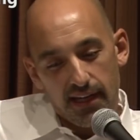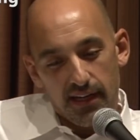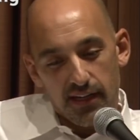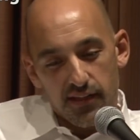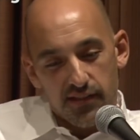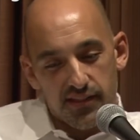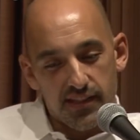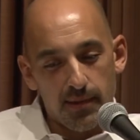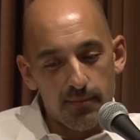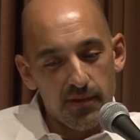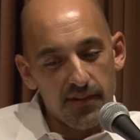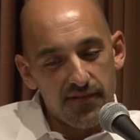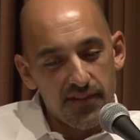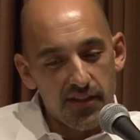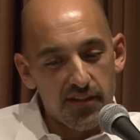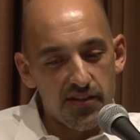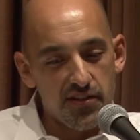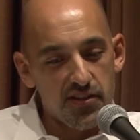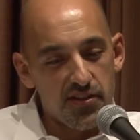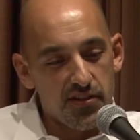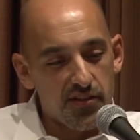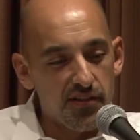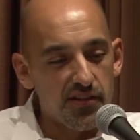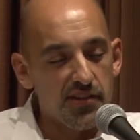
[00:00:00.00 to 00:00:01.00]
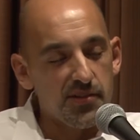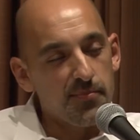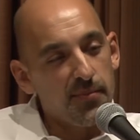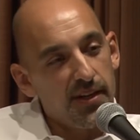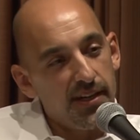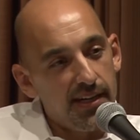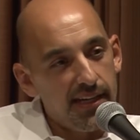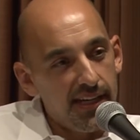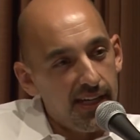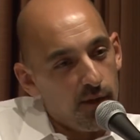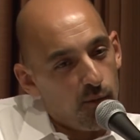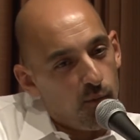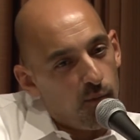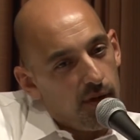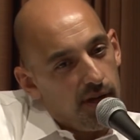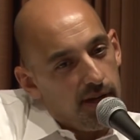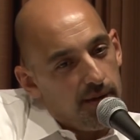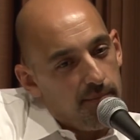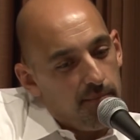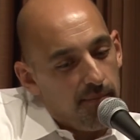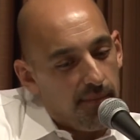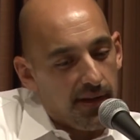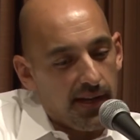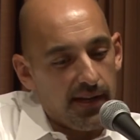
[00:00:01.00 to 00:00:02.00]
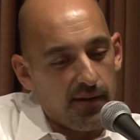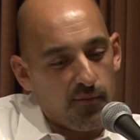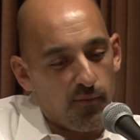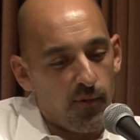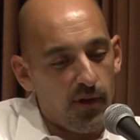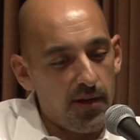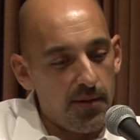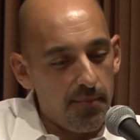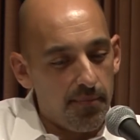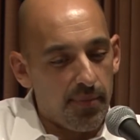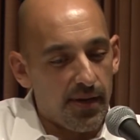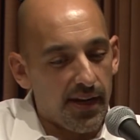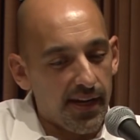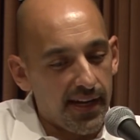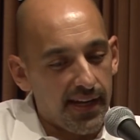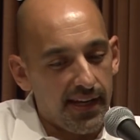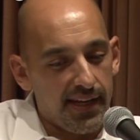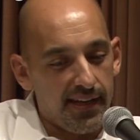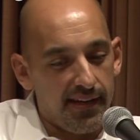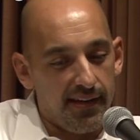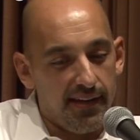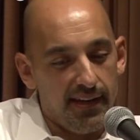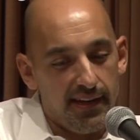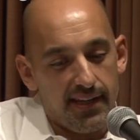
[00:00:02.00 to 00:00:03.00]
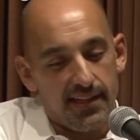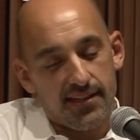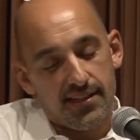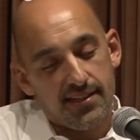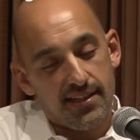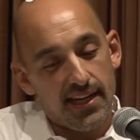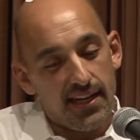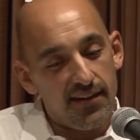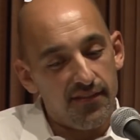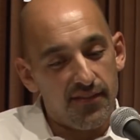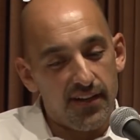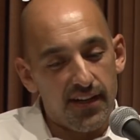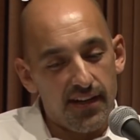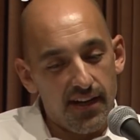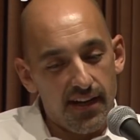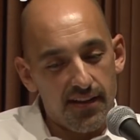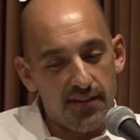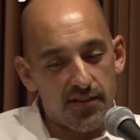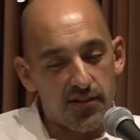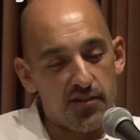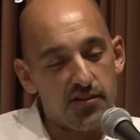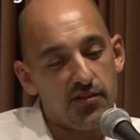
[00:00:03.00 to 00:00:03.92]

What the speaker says: some of your insurance money in one bucket instead of another,